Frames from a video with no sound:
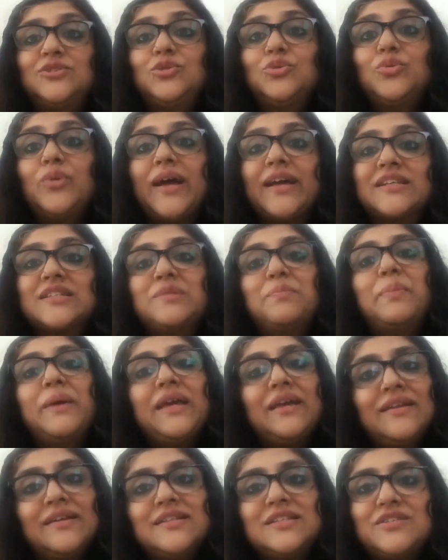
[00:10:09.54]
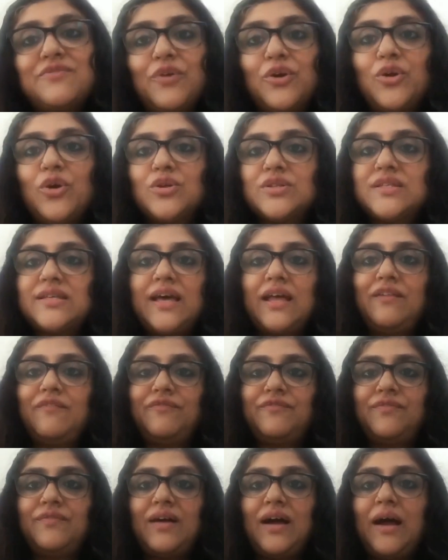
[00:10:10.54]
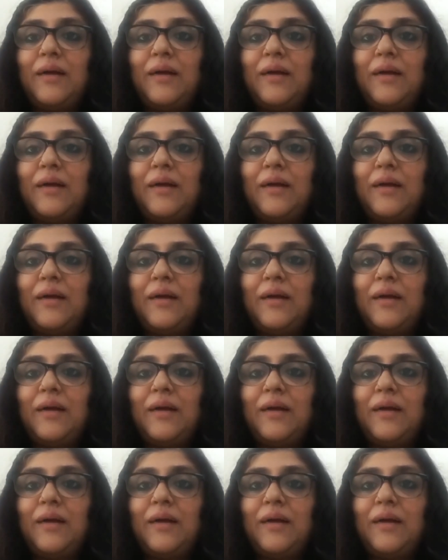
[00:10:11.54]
to experience for yourself.